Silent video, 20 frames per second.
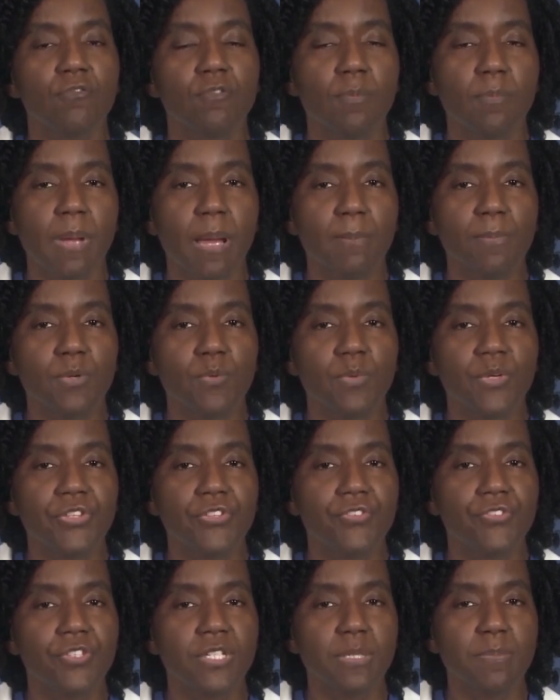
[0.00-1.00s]
Remember,
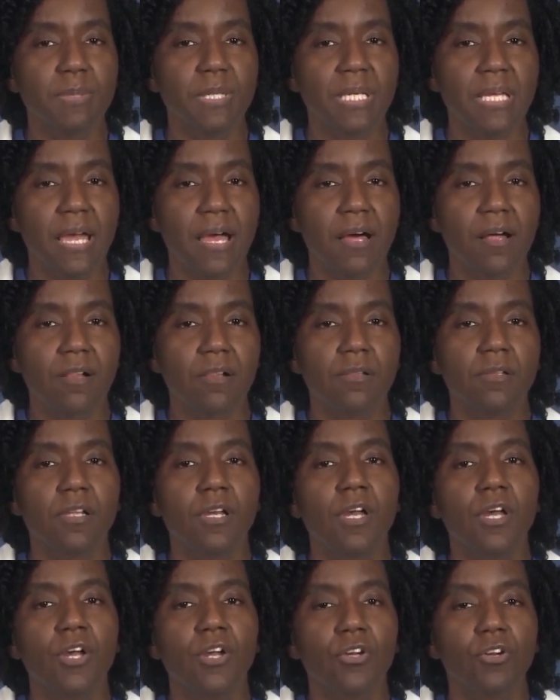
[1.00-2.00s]
with your DPL,
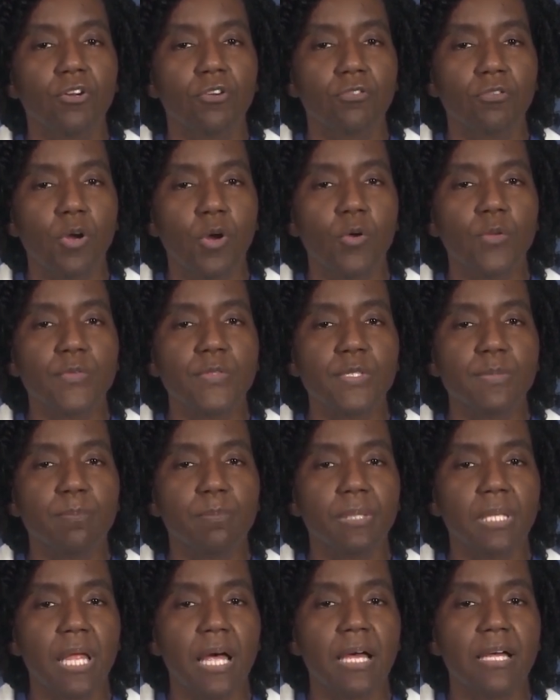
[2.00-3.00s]
gross
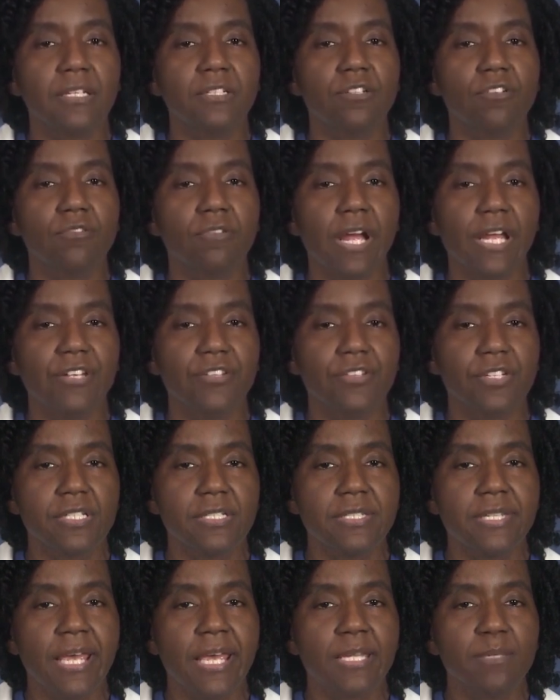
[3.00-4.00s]
blood greater
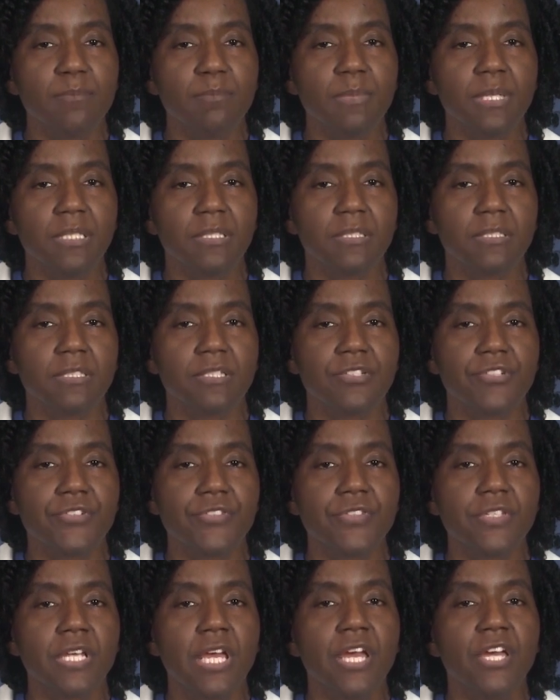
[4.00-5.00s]
than 10
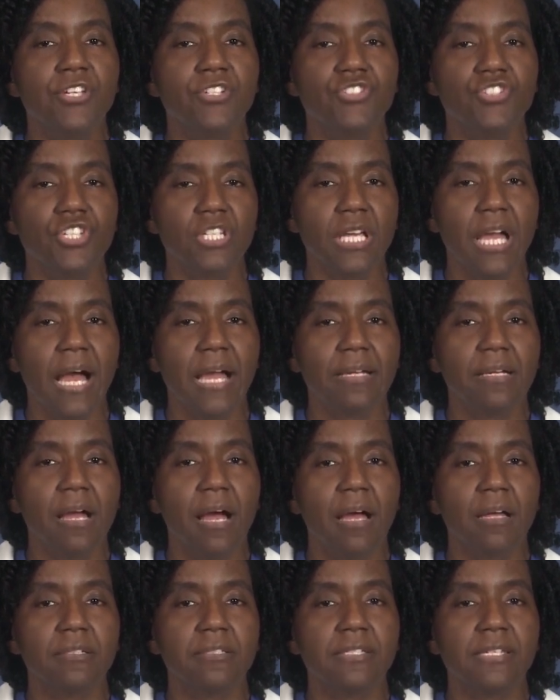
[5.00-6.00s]
milliliters, GI
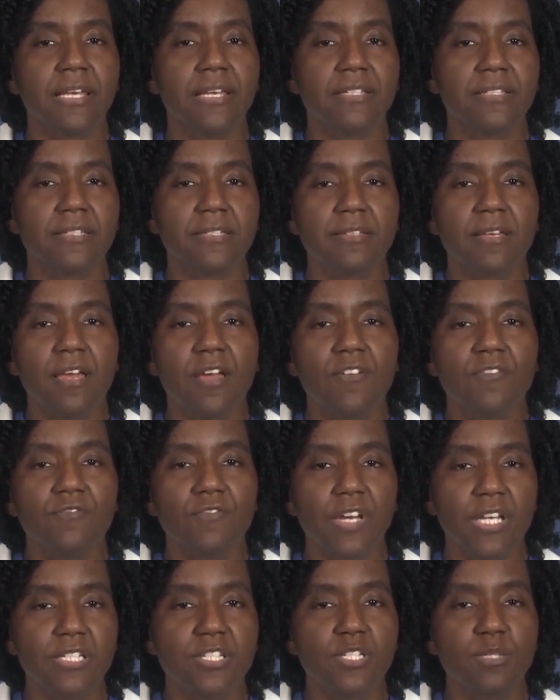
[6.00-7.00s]
contents,
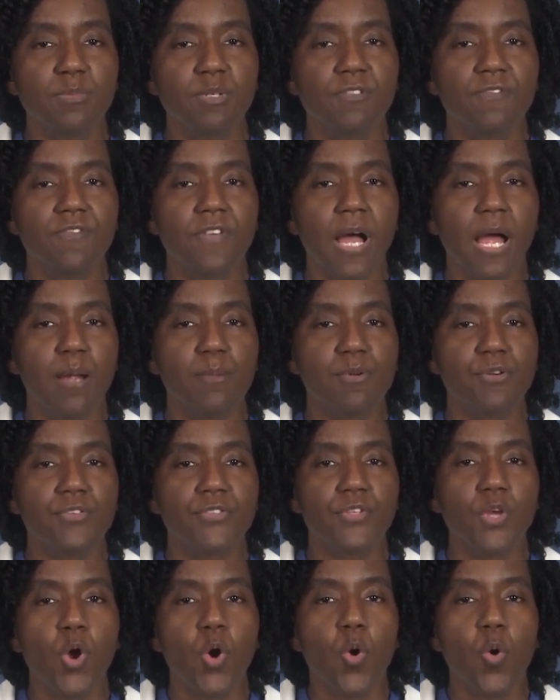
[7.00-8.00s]
vegetable
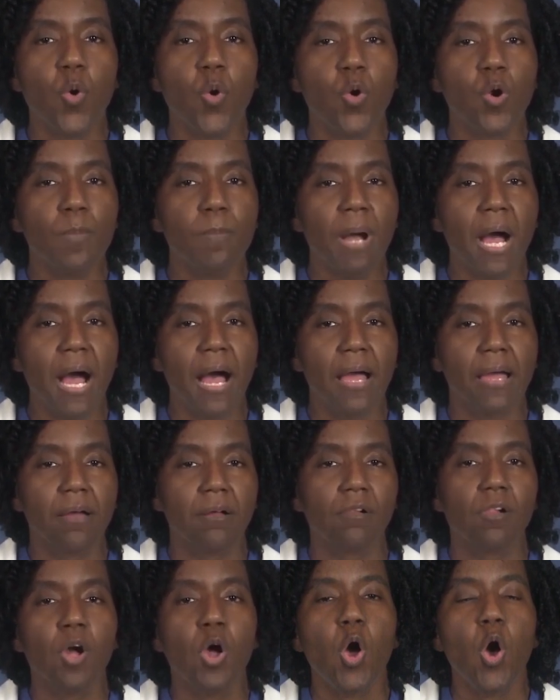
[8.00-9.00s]
fibers, or
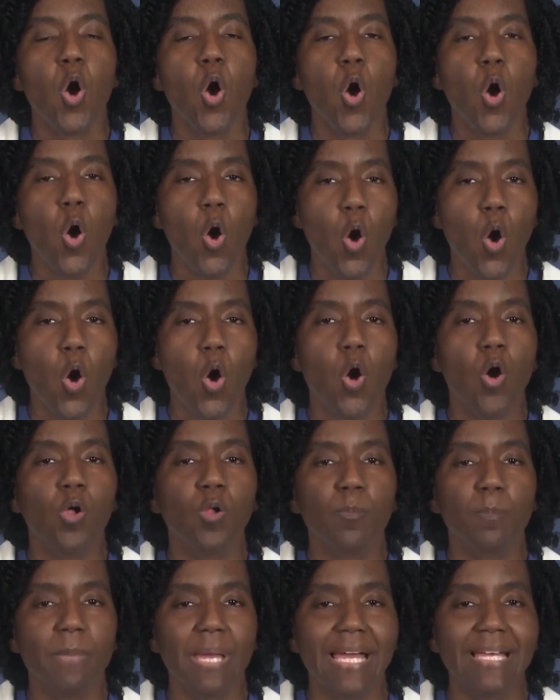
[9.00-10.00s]
bile
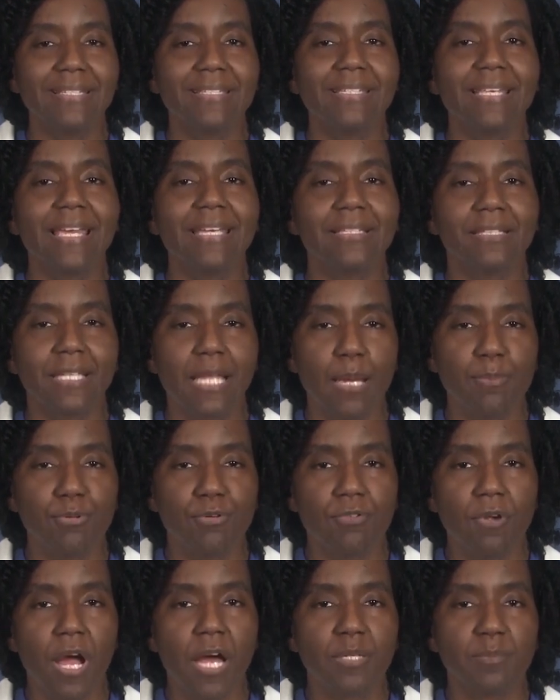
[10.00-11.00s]
all mandate
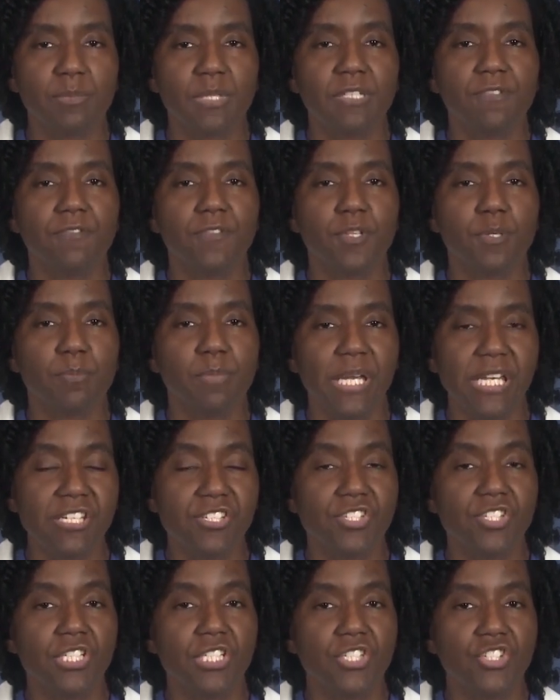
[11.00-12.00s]
laparotomy for the
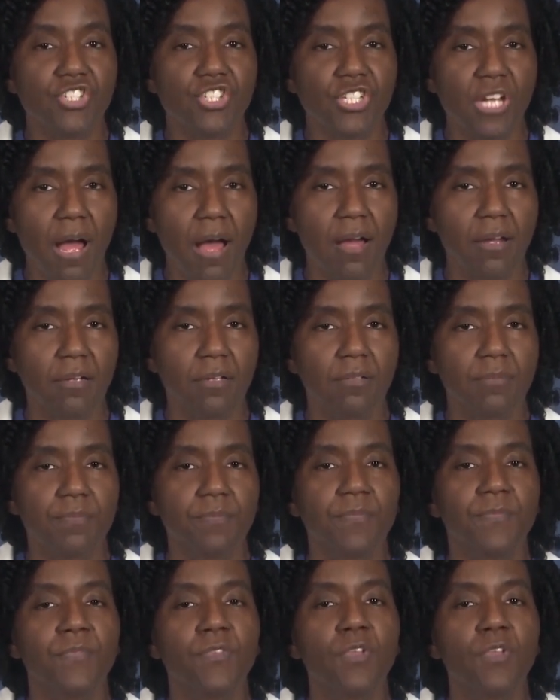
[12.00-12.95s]
patient in shock.